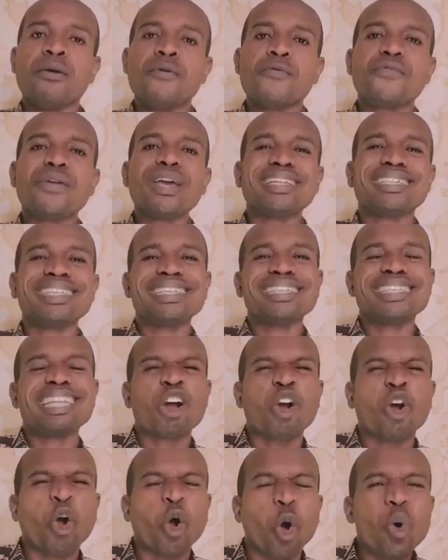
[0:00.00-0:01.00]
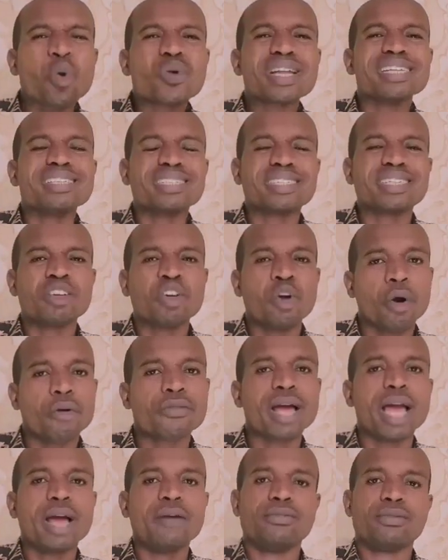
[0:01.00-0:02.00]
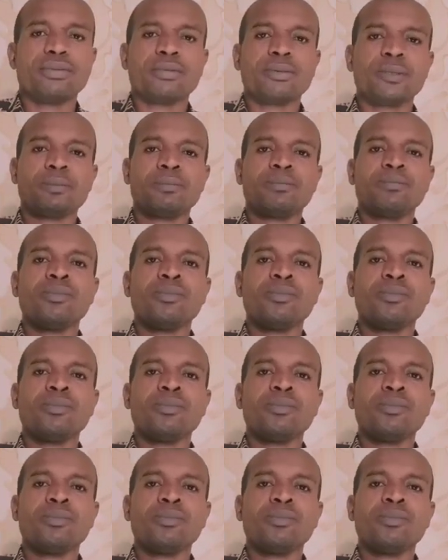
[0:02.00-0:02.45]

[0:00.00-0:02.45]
Faith is the currency of heaven.